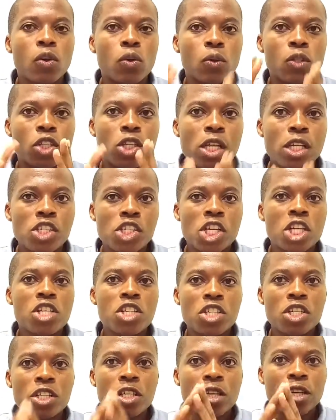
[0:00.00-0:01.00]
to the
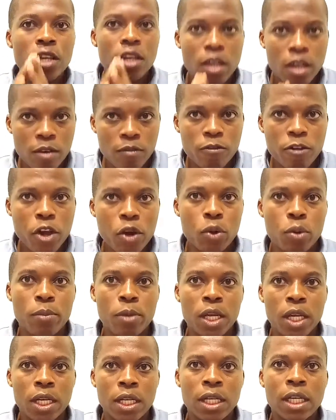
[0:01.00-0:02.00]
changing
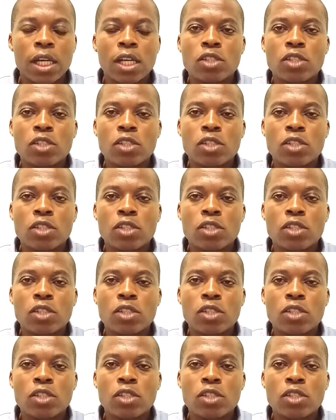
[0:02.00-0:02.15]
environment.